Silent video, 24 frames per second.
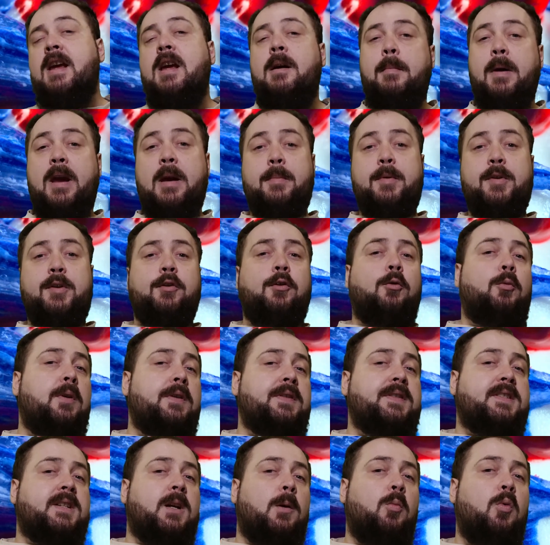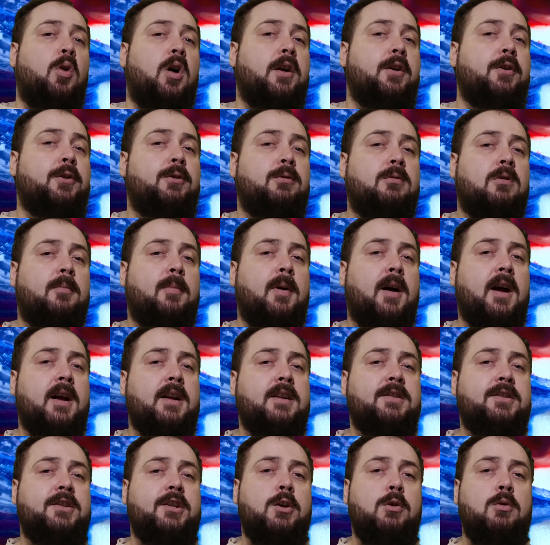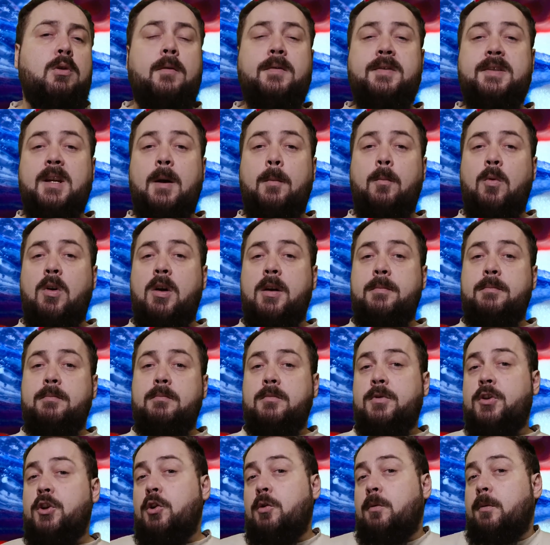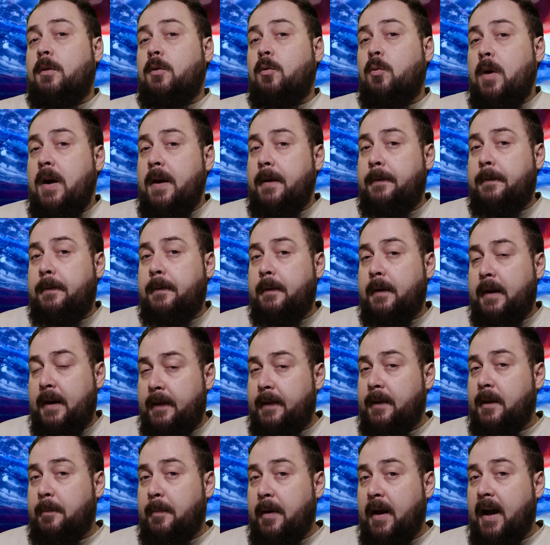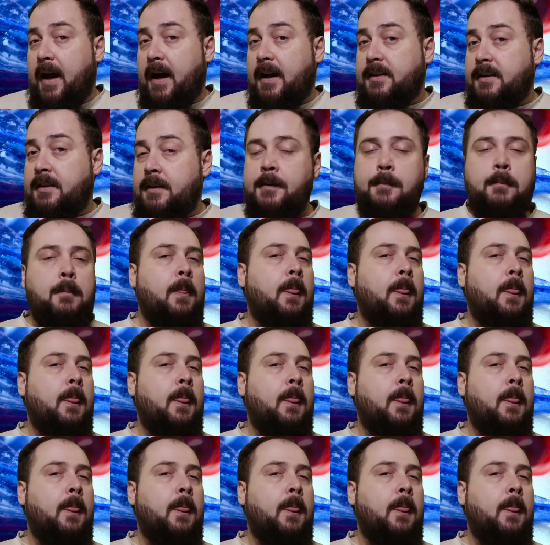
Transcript: Maybe you're with someone who reminds you of someone you were with in the past.